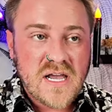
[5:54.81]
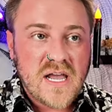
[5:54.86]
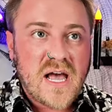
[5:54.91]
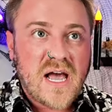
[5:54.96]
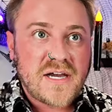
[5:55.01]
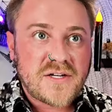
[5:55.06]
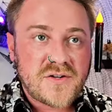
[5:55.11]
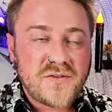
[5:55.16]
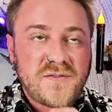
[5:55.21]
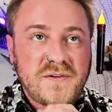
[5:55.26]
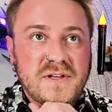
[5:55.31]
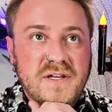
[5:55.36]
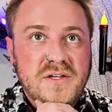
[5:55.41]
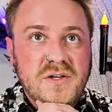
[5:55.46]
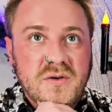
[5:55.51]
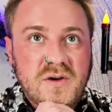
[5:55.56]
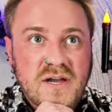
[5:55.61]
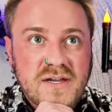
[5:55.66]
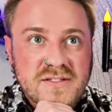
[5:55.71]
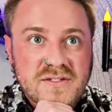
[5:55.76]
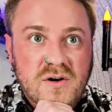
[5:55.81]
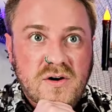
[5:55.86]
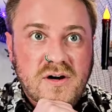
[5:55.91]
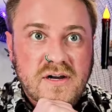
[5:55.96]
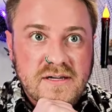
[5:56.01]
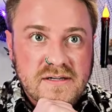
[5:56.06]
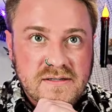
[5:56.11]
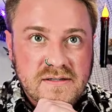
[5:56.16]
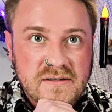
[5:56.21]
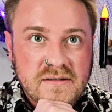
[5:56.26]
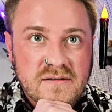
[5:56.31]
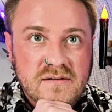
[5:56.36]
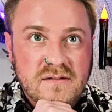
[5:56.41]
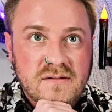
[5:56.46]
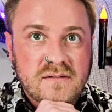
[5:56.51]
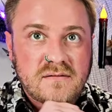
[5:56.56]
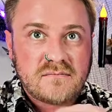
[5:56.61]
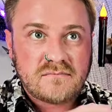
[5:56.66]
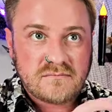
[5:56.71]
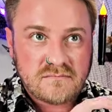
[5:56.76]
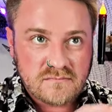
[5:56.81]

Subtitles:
I do feel like you guys are in